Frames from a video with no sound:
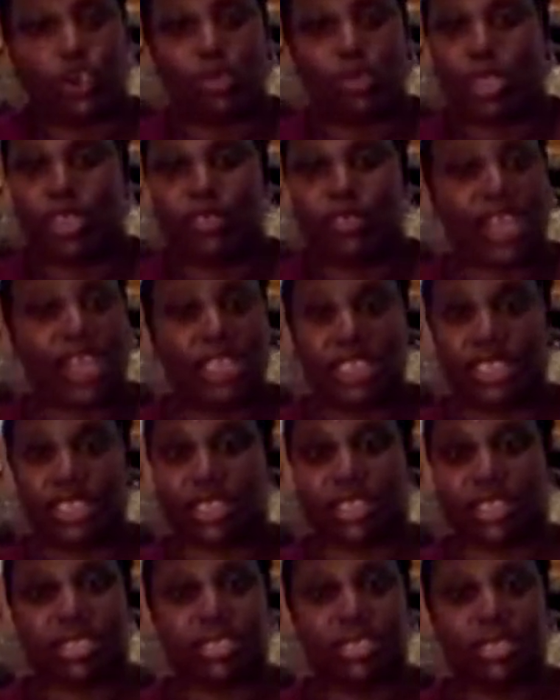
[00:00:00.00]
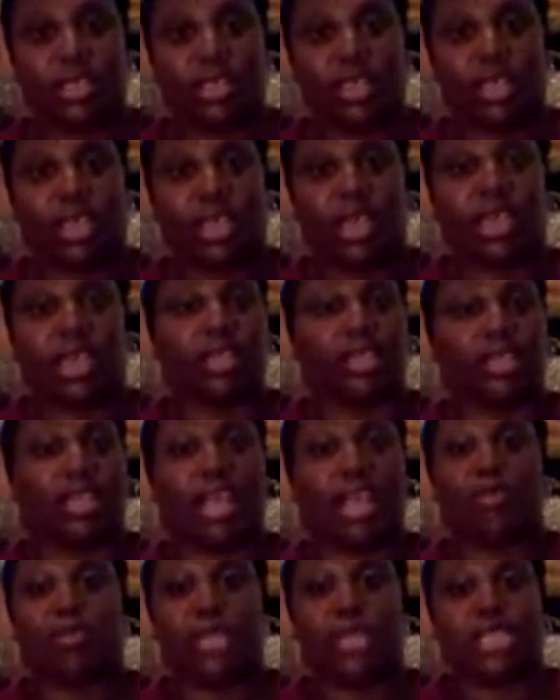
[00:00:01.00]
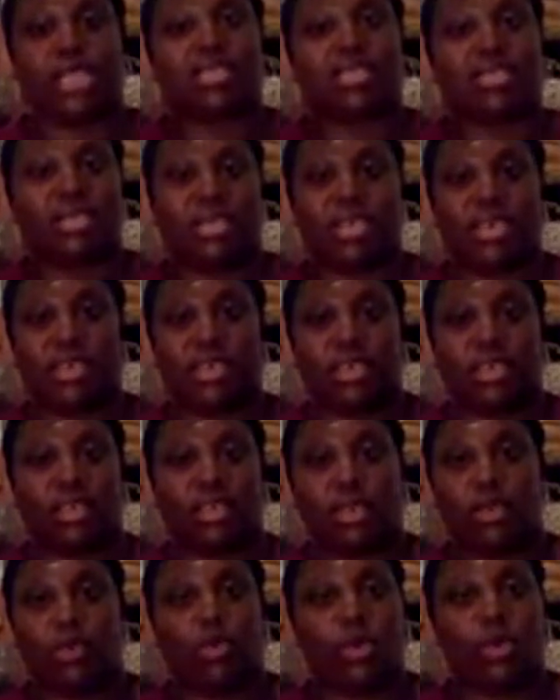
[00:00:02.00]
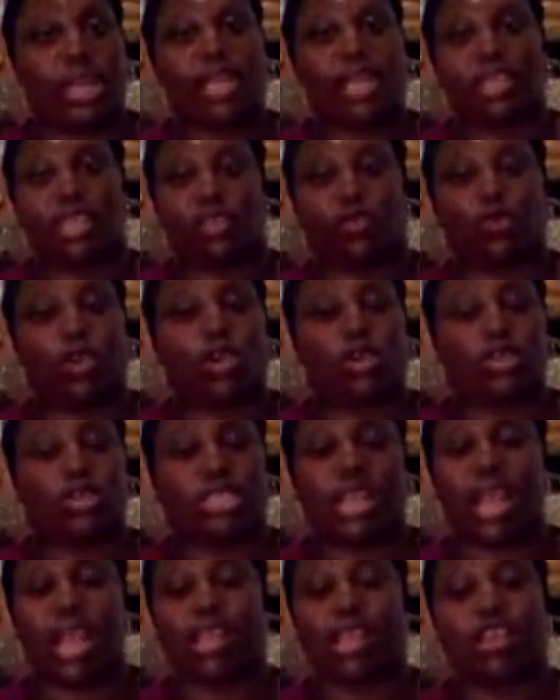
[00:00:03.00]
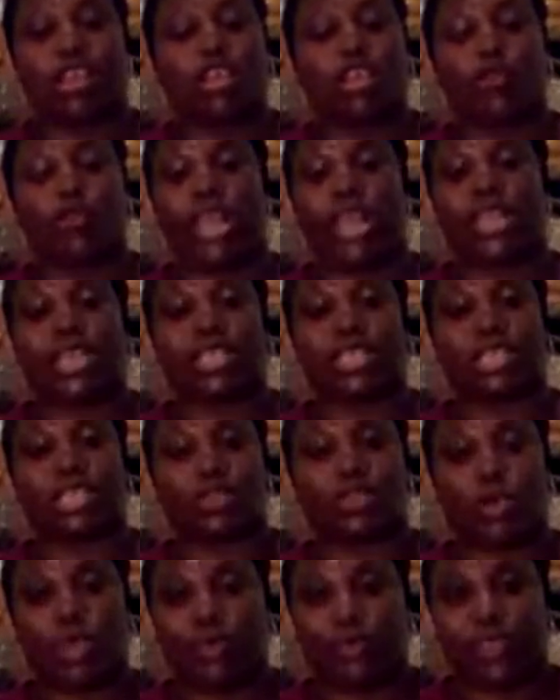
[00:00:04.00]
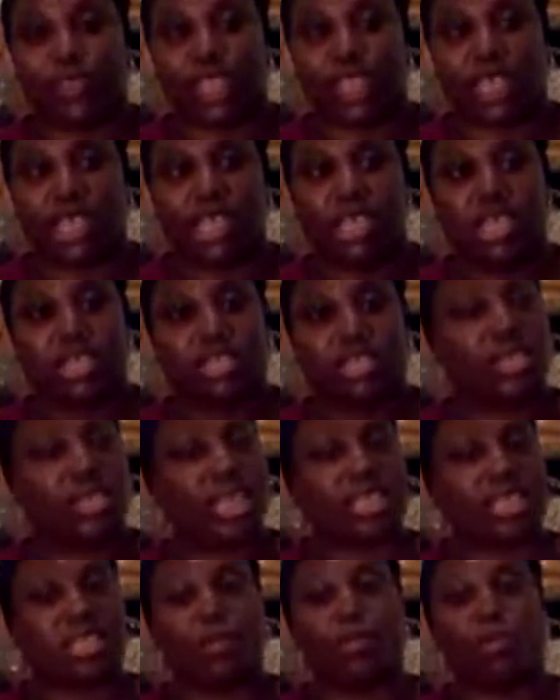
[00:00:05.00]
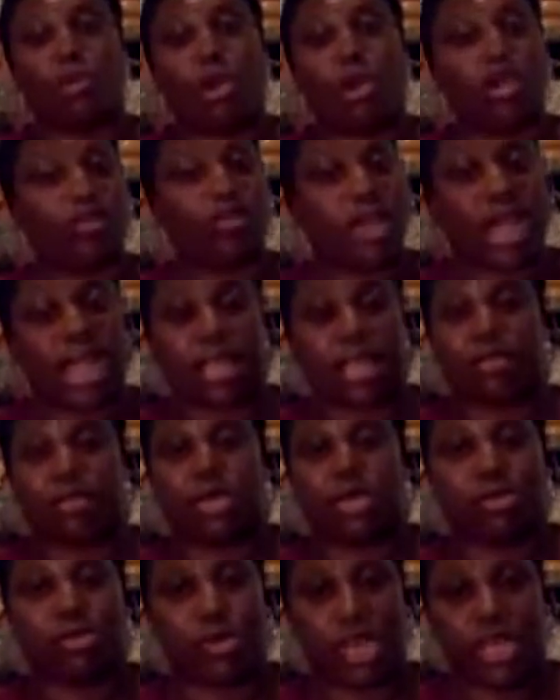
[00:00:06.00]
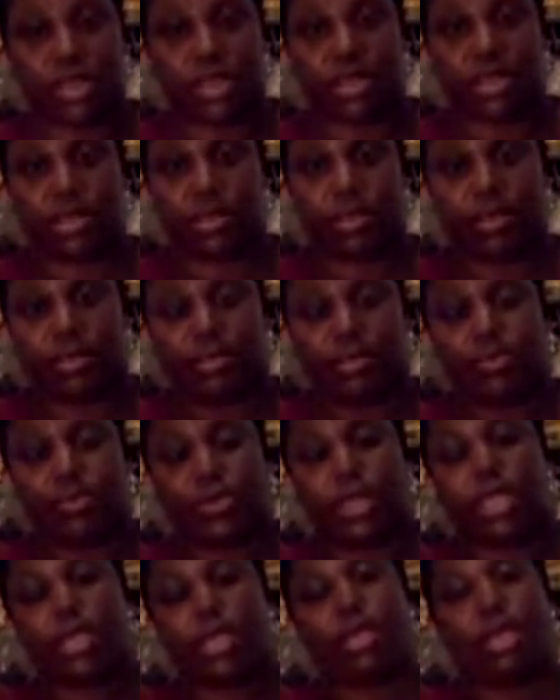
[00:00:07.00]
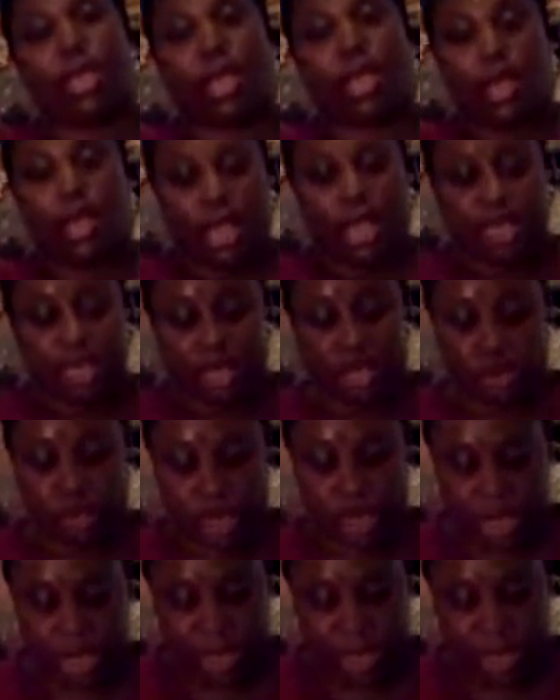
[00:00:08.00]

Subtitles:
righteous and allow me to see what I did wrong so I can correct it swiftly so that tomorrow I can be better. I just want to